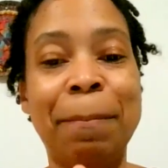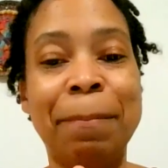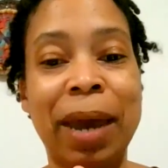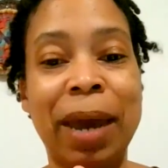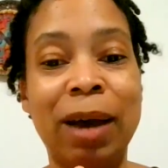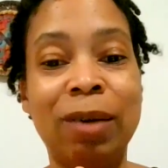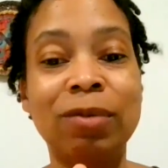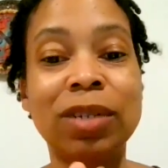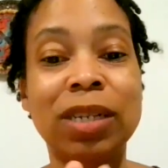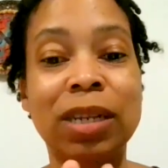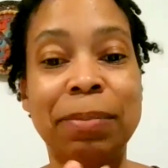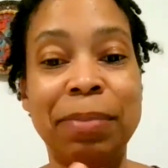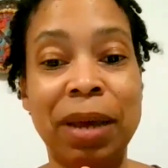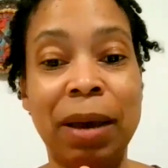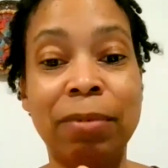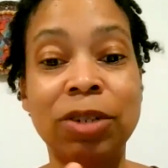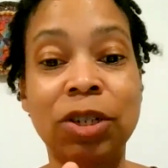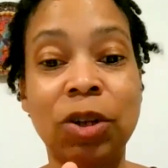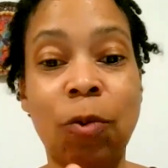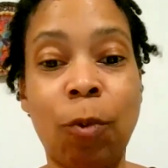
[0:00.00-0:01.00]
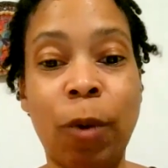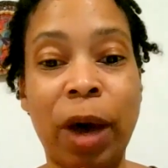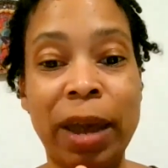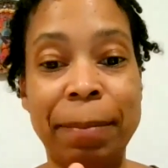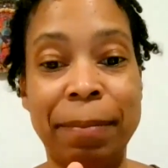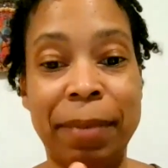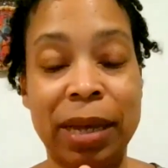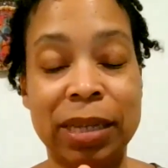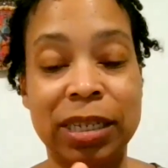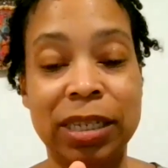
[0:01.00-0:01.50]
amount to be able to
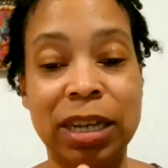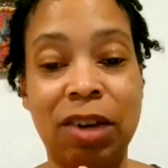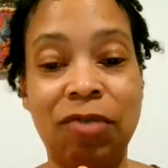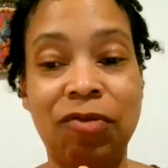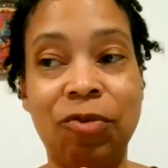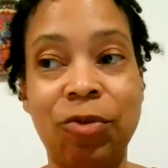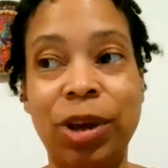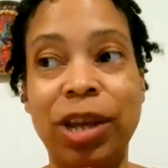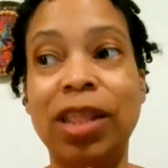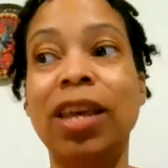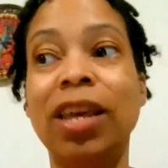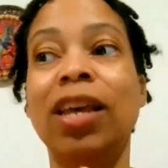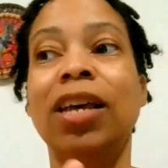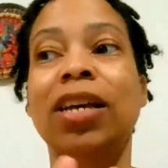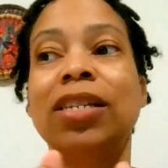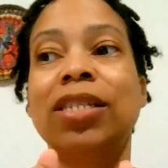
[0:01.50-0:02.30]
wipe myself with.